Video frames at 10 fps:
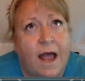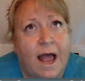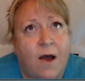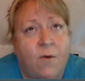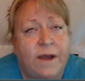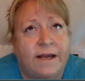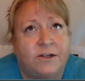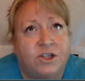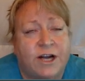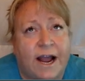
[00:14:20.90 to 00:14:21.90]
how we
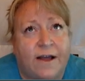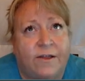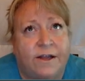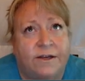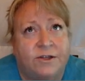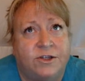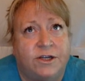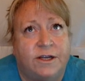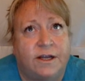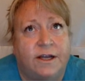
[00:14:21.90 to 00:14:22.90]
can
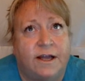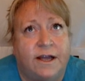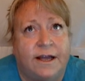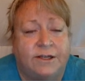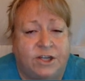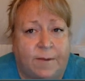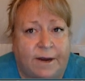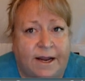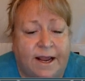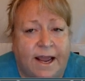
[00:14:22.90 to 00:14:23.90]
challenge a
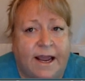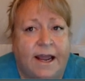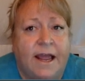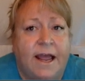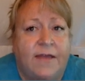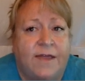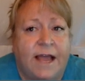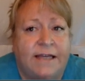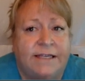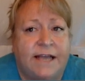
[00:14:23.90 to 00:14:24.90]
hegemony, a
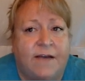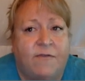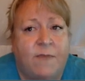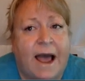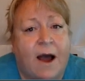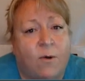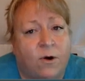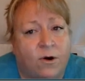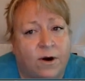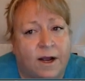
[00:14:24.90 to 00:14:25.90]
the idea of
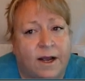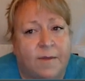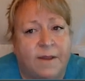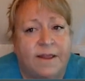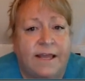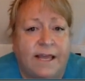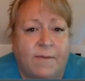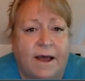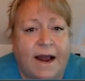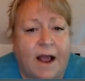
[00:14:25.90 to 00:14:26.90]
power, um, and
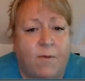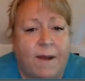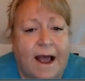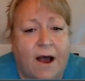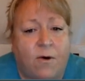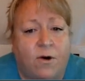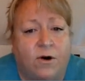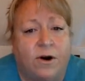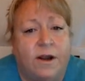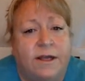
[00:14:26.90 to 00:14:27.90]
thinking about how
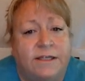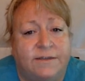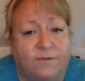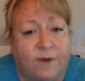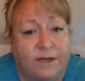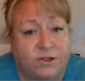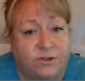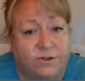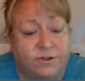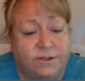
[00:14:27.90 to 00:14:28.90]
power
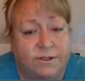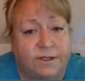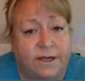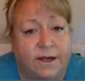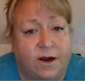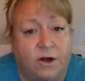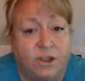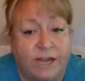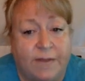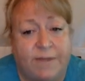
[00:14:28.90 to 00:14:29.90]
differentials uh, are
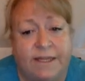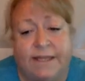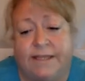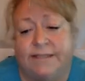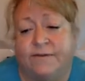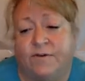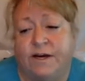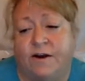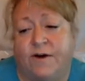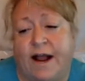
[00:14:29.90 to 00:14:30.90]
shaped in these
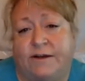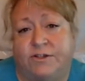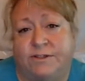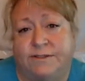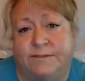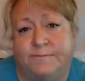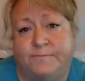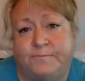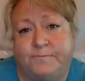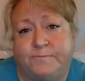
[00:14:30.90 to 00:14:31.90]
different interactions.